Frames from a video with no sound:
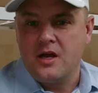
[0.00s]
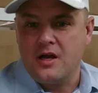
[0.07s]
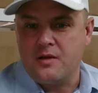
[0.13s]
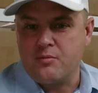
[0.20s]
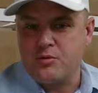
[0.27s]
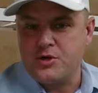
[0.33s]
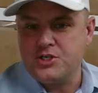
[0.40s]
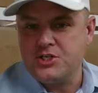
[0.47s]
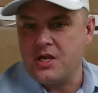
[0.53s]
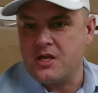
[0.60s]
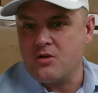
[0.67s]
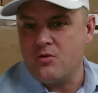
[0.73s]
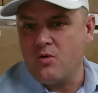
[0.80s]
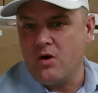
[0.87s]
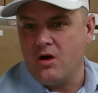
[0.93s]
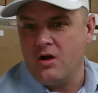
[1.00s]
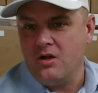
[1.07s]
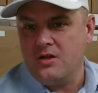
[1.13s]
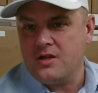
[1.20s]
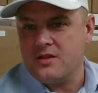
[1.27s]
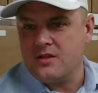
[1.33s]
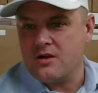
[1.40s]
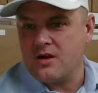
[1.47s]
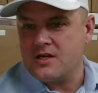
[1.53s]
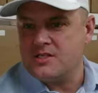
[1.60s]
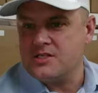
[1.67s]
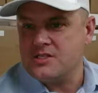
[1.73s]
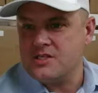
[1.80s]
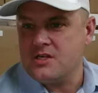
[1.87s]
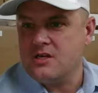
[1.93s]
I appreciate you all. And there I
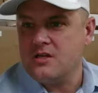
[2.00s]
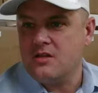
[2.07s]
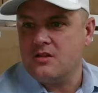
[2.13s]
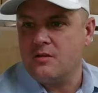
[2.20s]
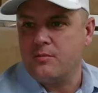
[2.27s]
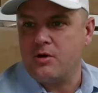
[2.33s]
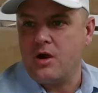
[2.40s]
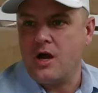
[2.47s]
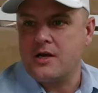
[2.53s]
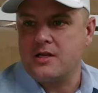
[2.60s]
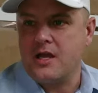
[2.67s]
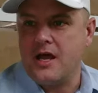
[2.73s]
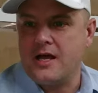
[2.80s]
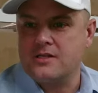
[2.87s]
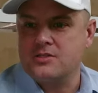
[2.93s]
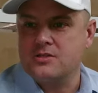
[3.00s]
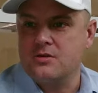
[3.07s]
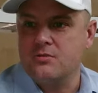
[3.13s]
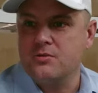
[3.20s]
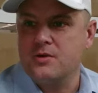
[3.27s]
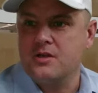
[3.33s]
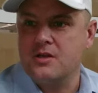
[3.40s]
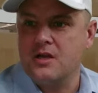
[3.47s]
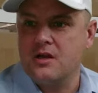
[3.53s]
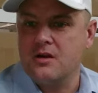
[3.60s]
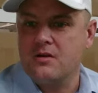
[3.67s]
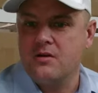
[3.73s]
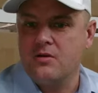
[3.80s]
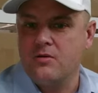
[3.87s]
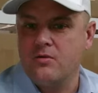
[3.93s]
see the broadcast. So we can get
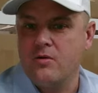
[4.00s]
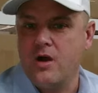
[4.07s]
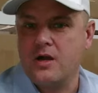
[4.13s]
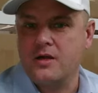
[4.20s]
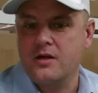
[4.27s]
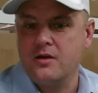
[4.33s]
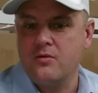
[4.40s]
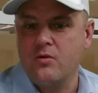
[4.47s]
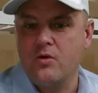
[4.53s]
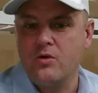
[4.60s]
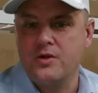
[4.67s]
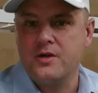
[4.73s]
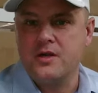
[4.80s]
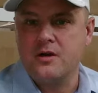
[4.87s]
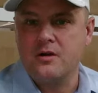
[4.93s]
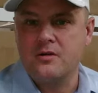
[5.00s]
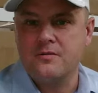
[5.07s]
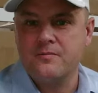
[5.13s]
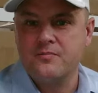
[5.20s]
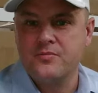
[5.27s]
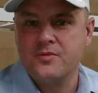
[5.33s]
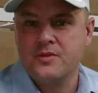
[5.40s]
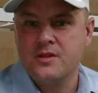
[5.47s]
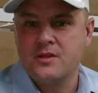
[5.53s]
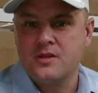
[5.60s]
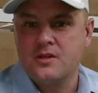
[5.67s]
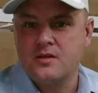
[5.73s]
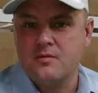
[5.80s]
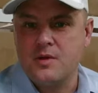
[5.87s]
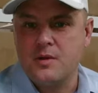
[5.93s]
rocking and rolling here.
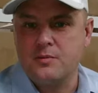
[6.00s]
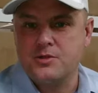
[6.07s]
People